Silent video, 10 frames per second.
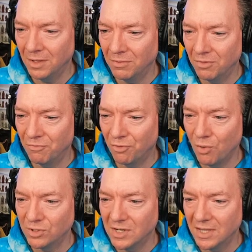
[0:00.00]
and
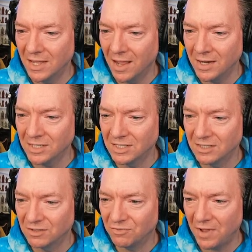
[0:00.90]
frozen in the ice.
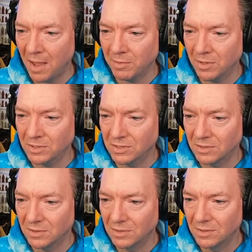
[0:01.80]
It's fabulous.
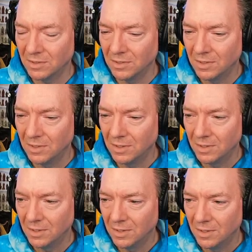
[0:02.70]

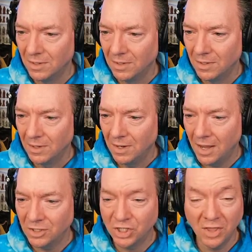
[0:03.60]

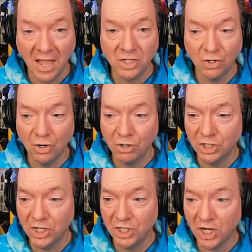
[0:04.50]
And And that's her.
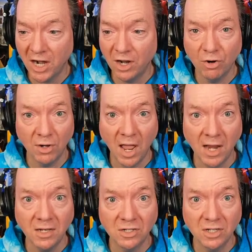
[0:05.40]
She's shining her
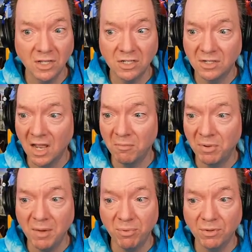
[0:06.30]
light to see these dead
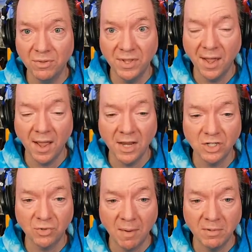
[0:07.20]
people in the ice,
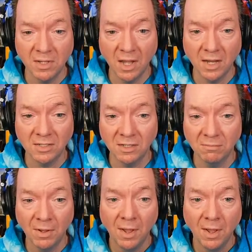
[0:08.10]
trapped in the ice.
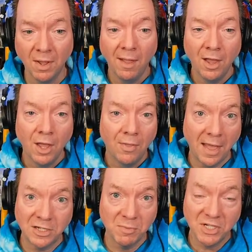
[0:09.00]
And
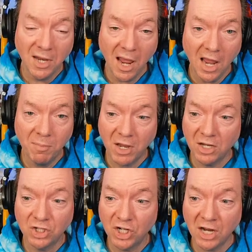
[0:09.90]
that's a mistake
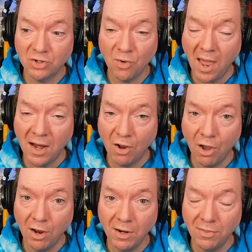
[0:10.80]
because she has her light
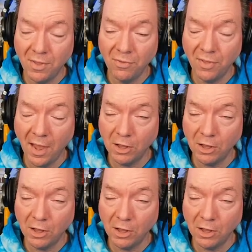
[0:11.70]
on, and then the